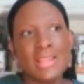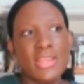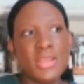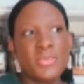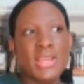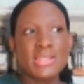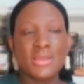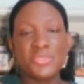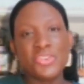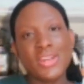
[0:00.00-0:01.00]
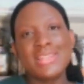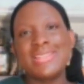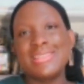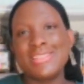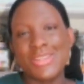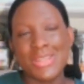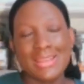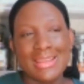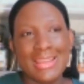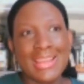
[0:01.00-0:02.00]
And I think because I'm
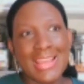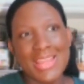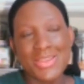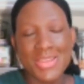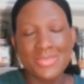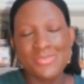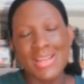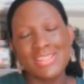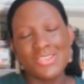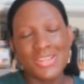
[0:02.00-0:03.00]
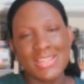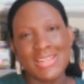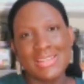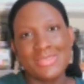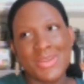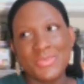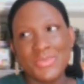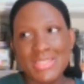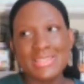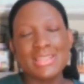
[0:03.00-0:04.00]
transitioning and in my journey and in my
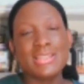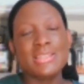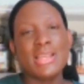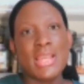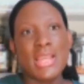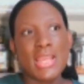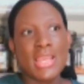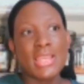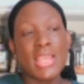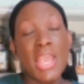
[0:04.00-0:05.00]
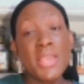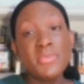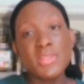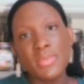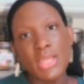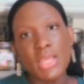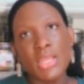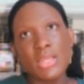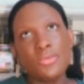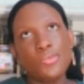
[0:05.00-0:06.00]
business, it came to me.
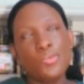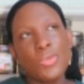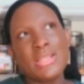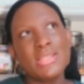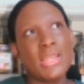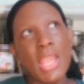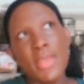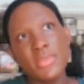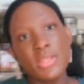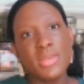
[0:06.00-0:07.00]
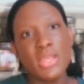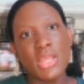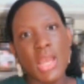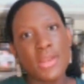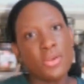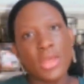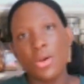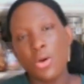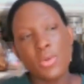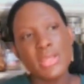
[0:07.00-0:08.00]
And when I say came to me, I know that
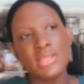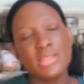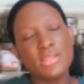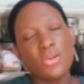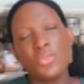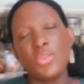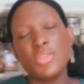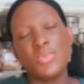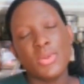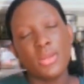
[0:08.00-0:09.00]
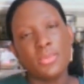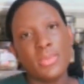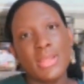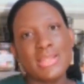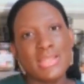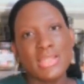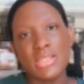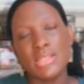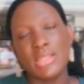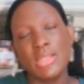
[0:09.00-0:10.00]
always it's the Holy Spirit planting a
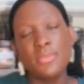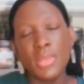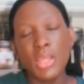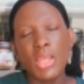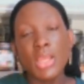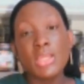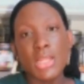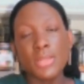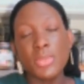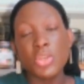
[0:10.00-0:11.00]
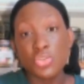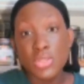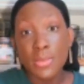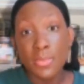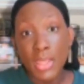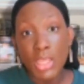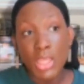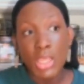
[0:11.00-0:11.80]
seed and telling me to do something.